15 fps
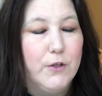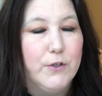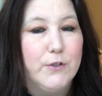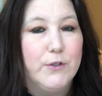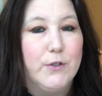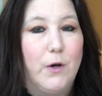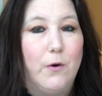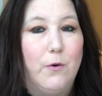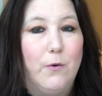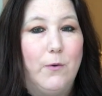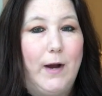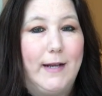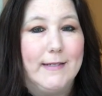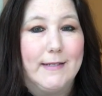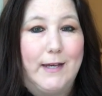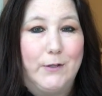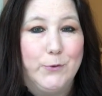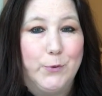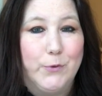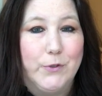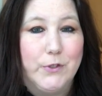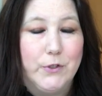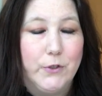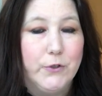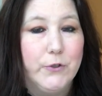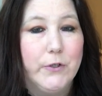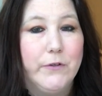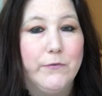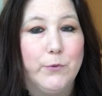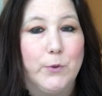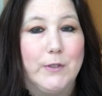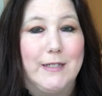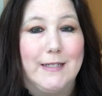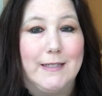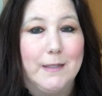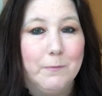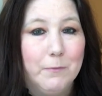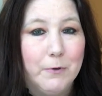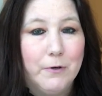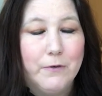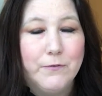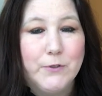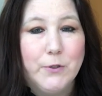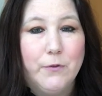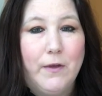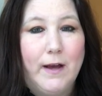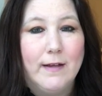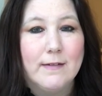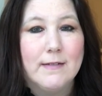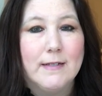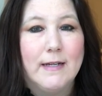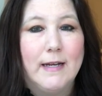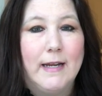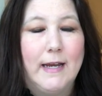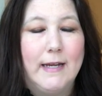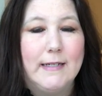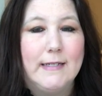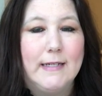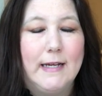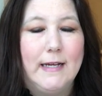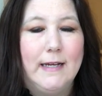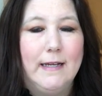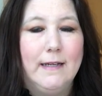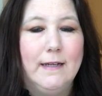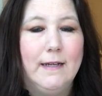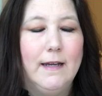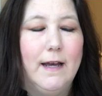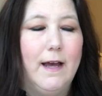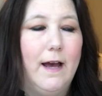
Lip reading: So I scheduled the surgery for December of 2018.